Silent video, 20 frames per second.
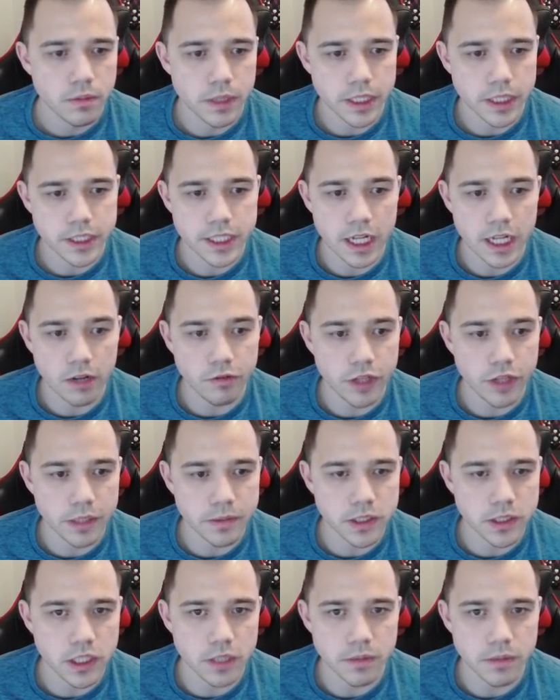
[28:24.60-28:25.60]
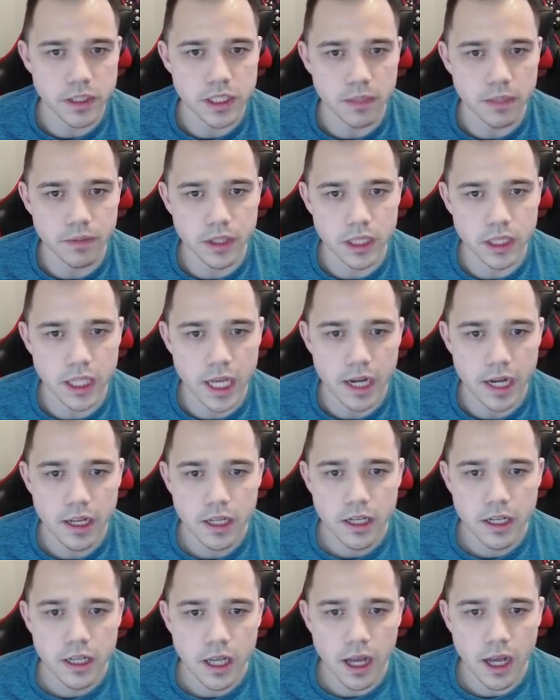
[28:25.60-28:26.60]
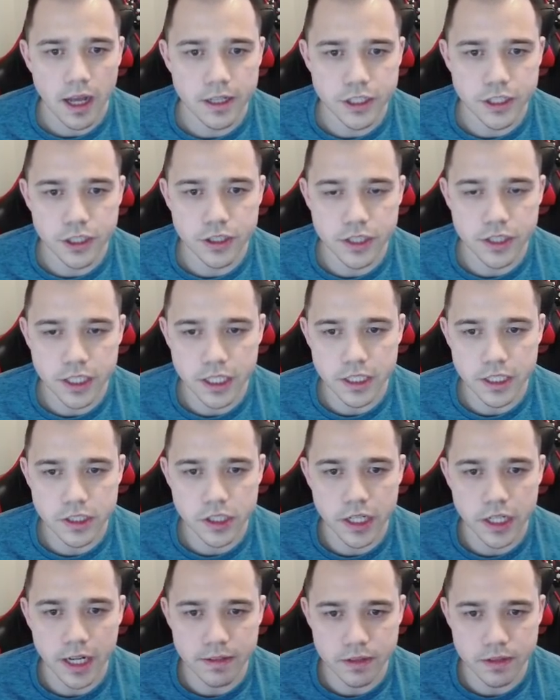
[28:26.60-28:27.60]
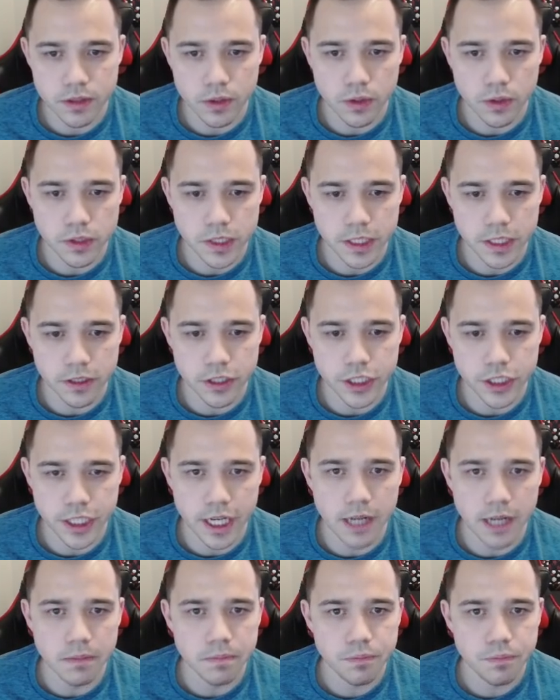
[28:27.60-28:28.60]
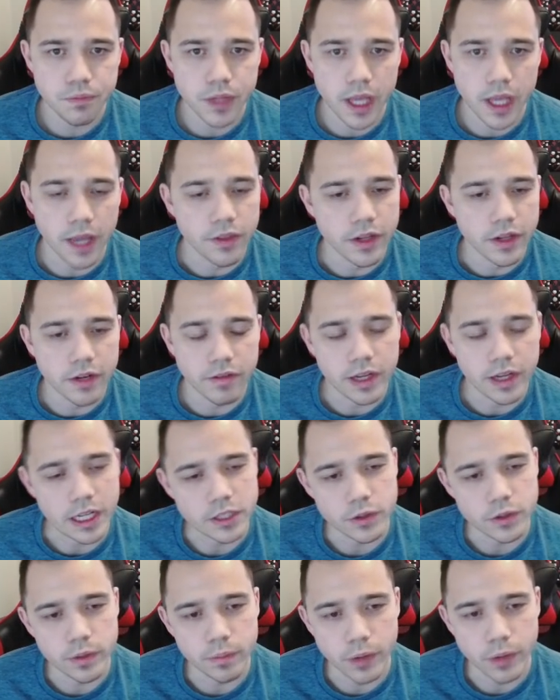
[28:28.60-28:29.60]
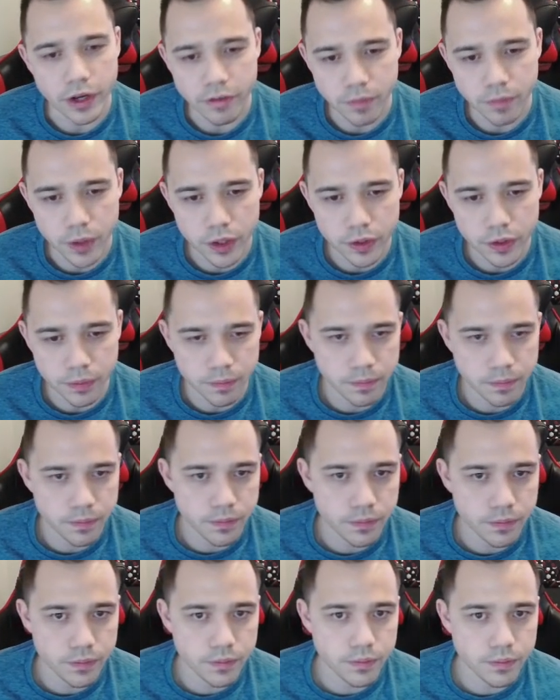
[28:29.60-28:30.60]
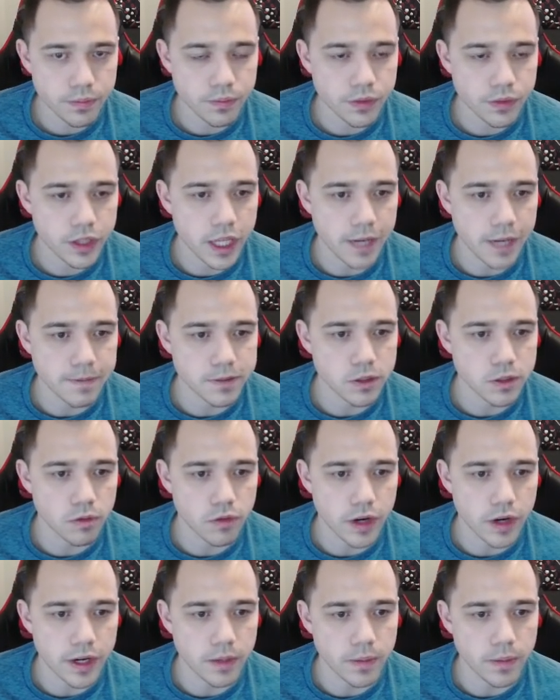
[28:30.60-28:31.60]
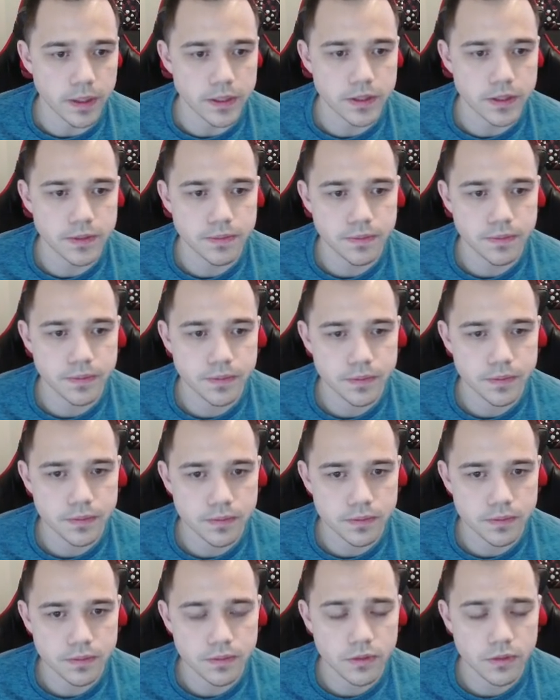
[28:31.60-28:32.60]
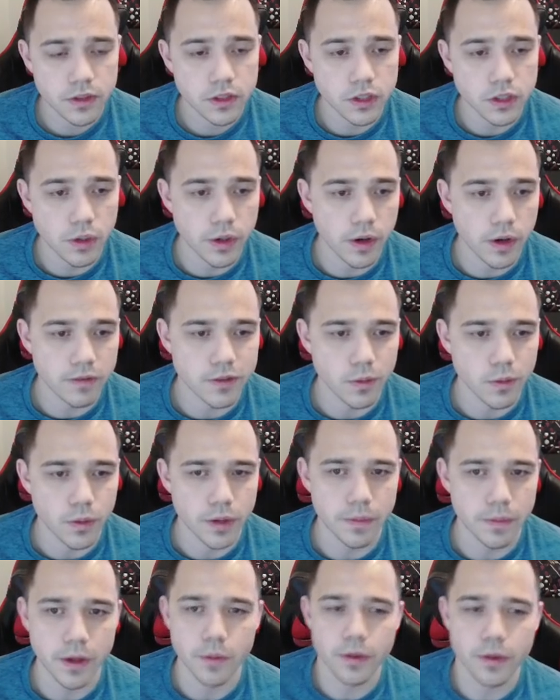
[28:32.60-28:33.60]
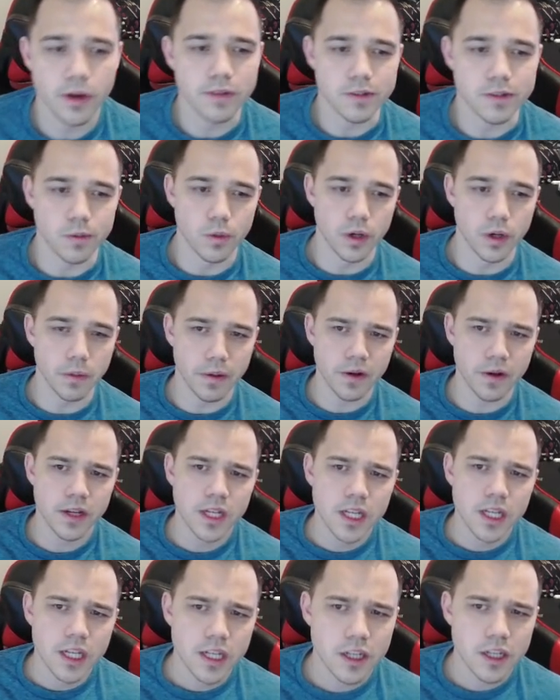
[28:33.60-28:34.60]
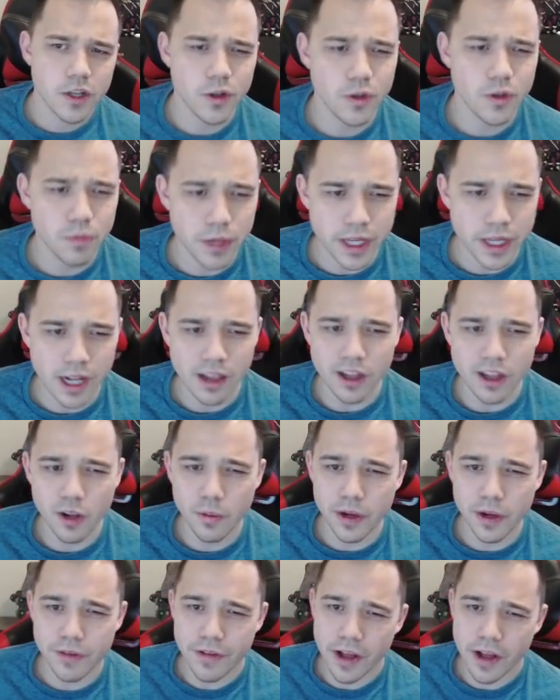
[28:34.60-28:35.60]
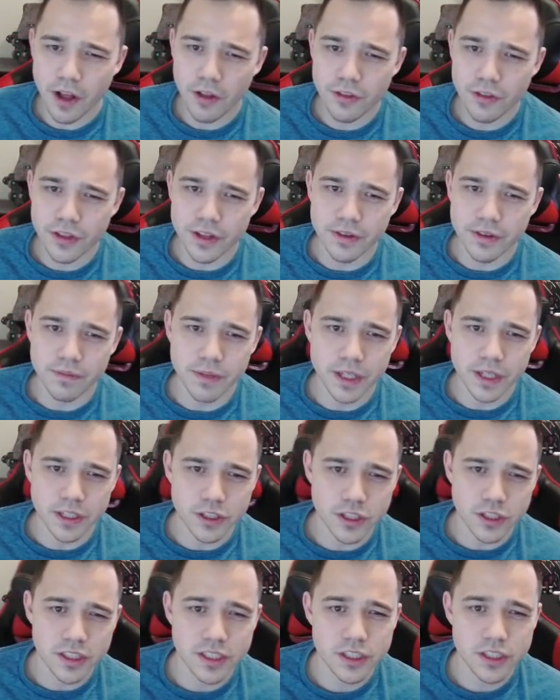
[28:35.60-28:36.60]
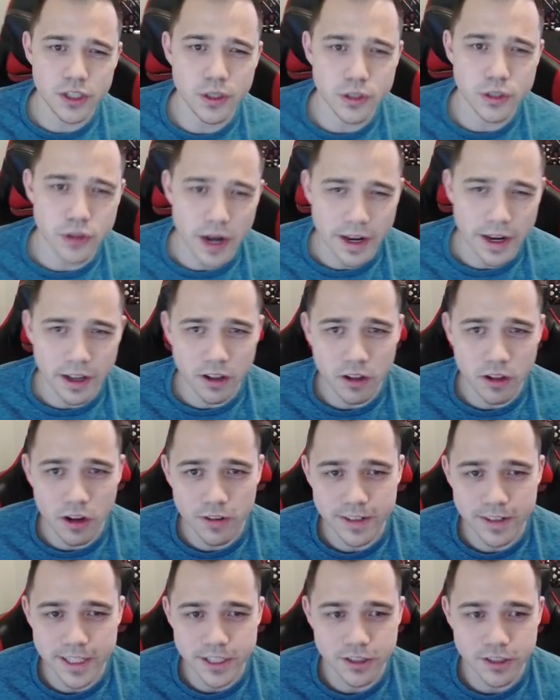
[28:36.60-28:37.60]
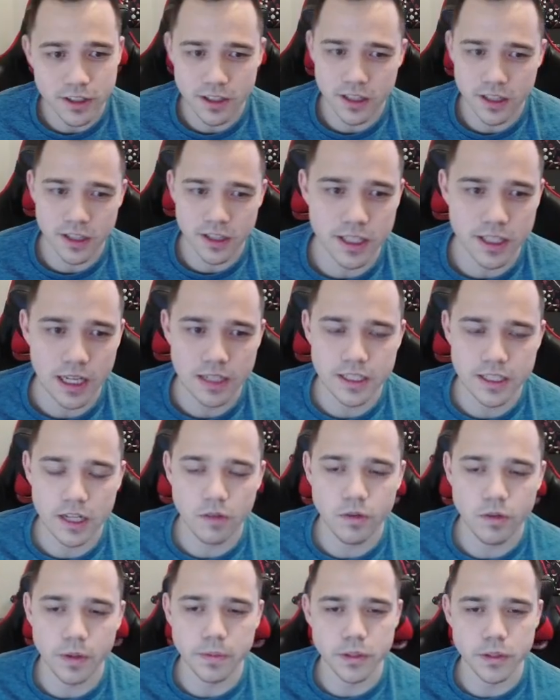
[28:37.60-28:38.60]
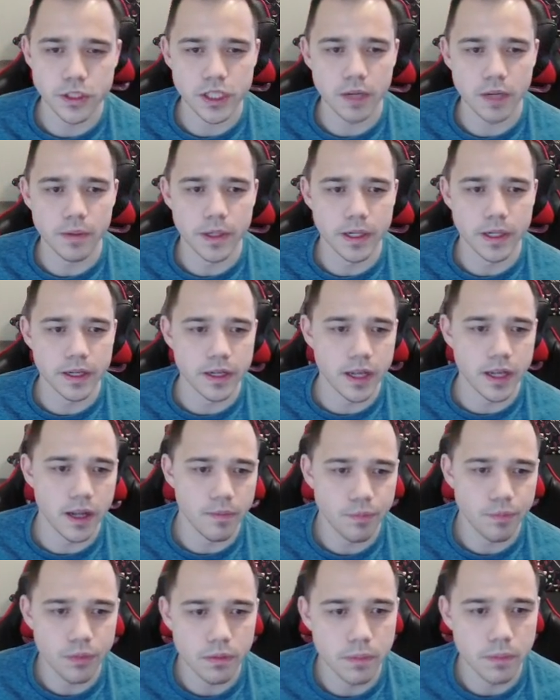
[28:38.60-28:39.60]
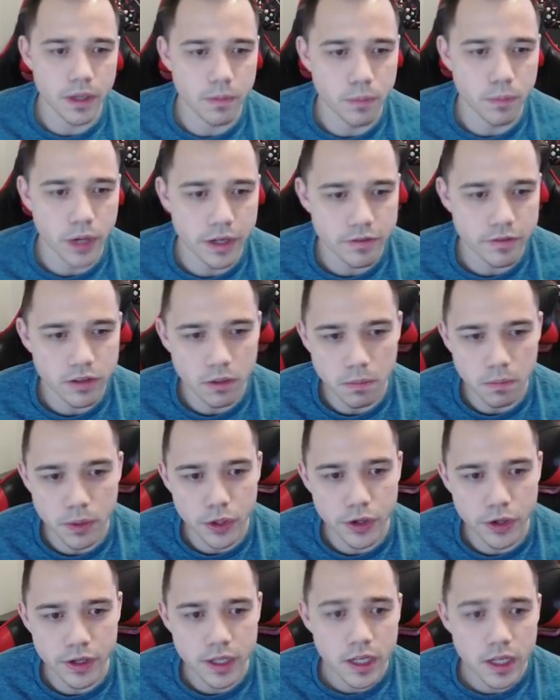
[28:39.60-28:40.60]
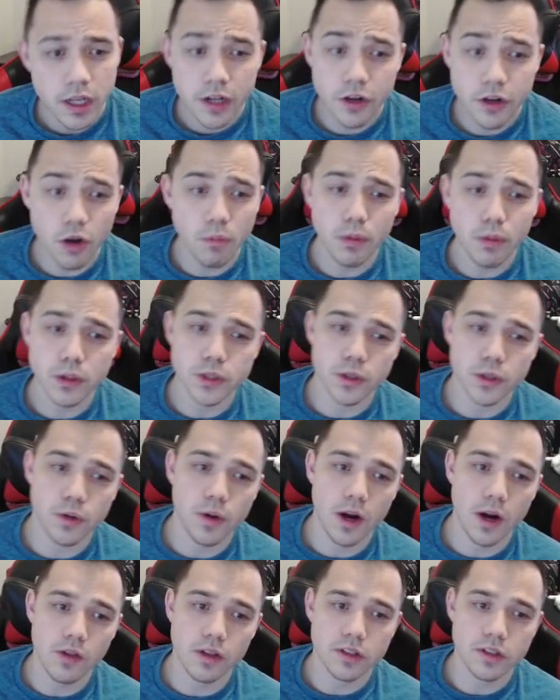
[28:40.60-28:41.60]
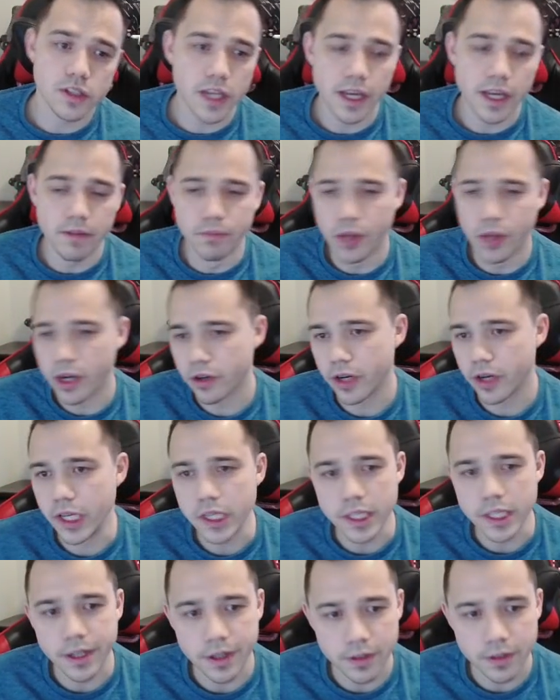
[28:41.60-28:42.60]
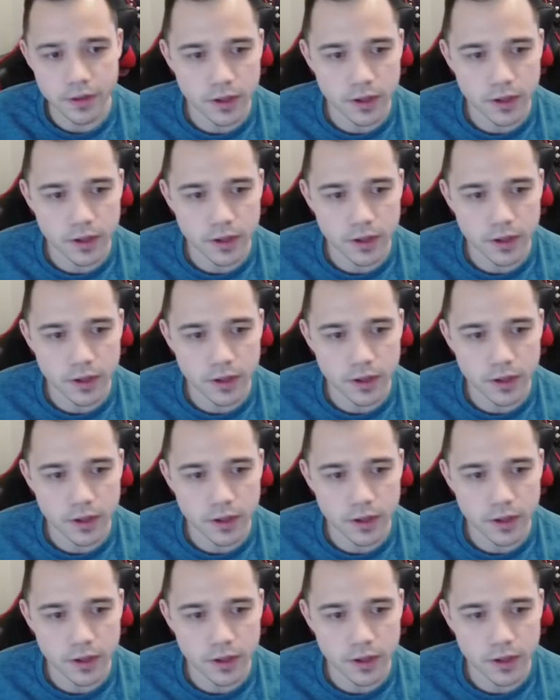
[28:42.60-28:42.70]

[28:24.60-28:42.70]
Talonflame is going to be something that Giratina is going to have to throw this energy at. And then if I get to a Brave Bird, game is over anyways. We don't have to worry about it. We don't have to worry about Goon being at a little bit of health and being in 2 Dragon Claw range or anything like Talonflame just be a brave little bird. No boost required this game. Not a great lead either,